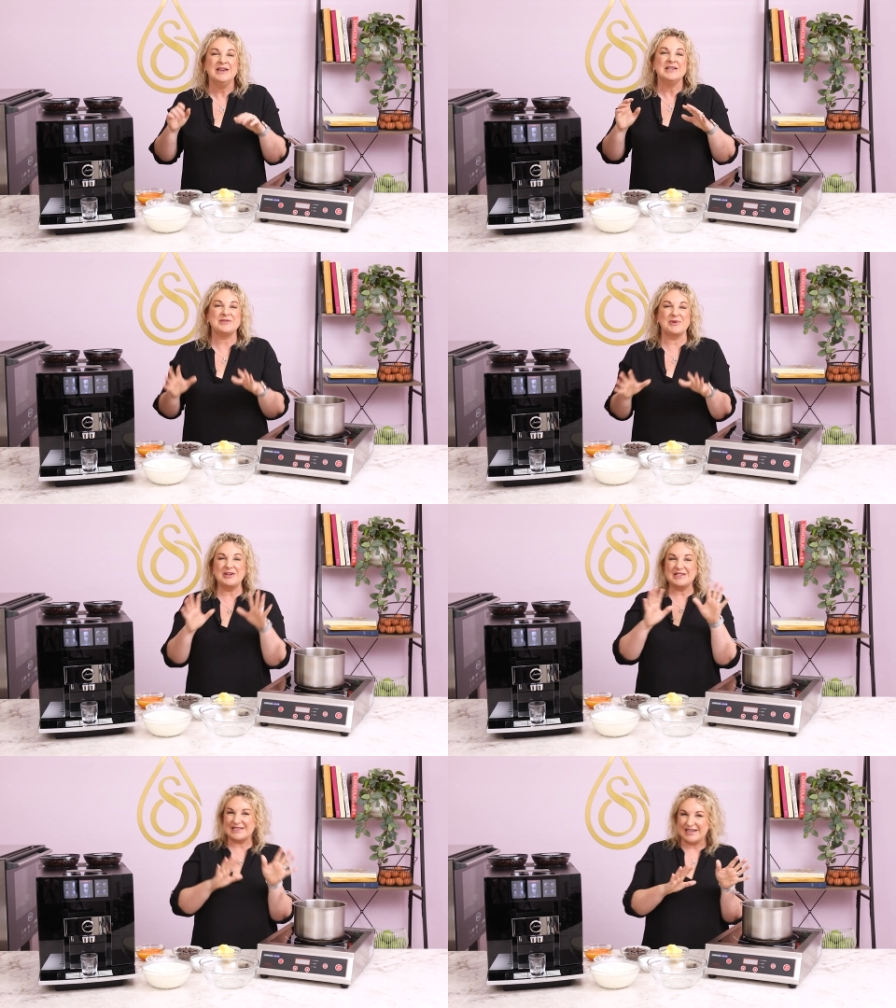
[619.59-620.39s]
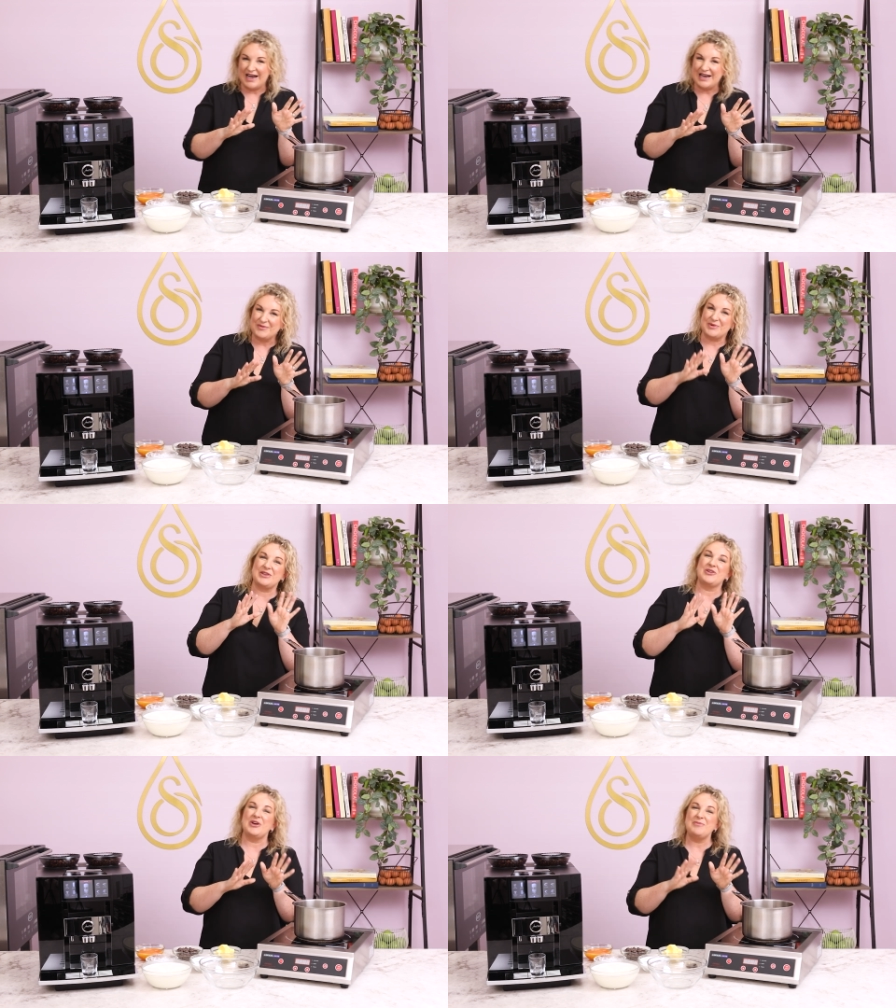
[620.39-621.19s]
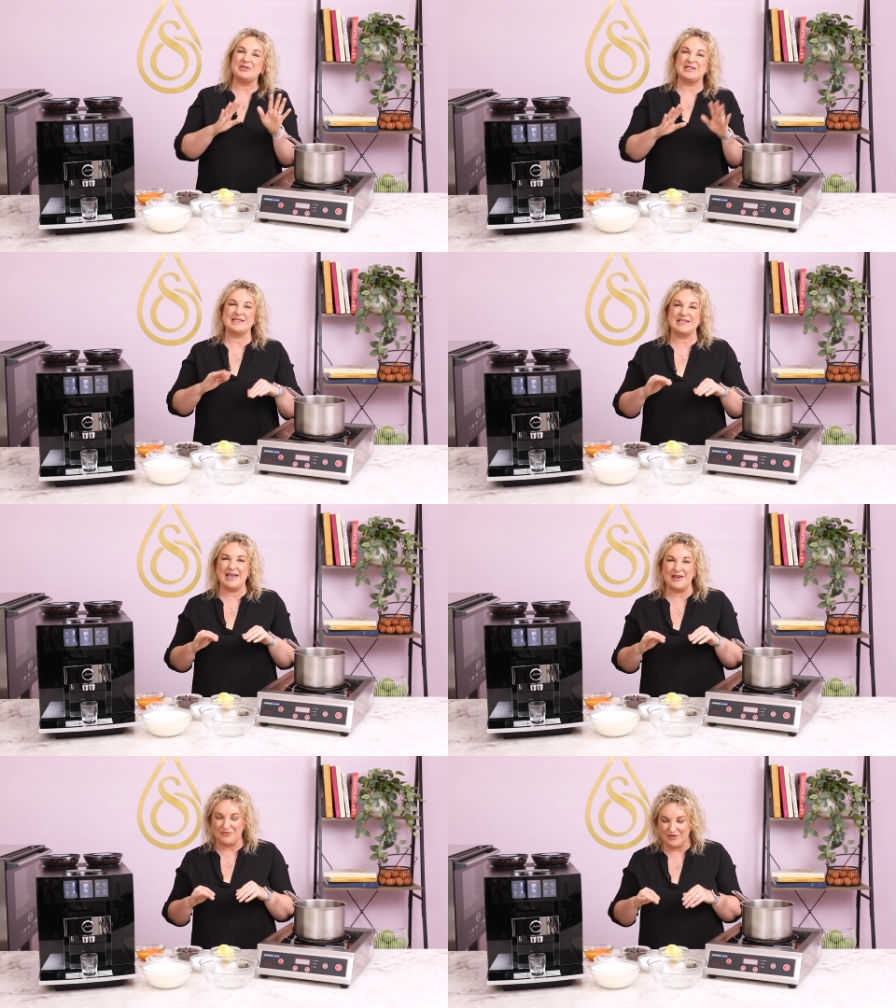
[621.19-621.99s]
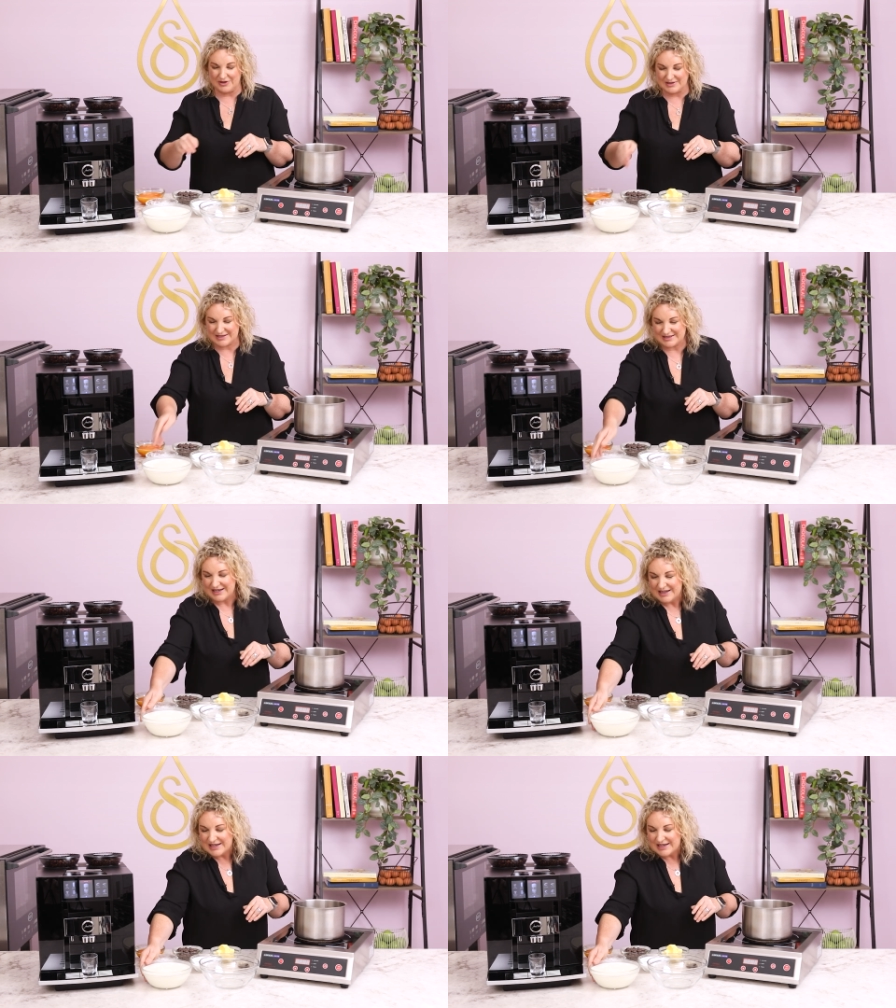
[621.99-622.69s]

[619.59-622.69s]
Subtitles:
So we're going to start with the crème pâtissière first.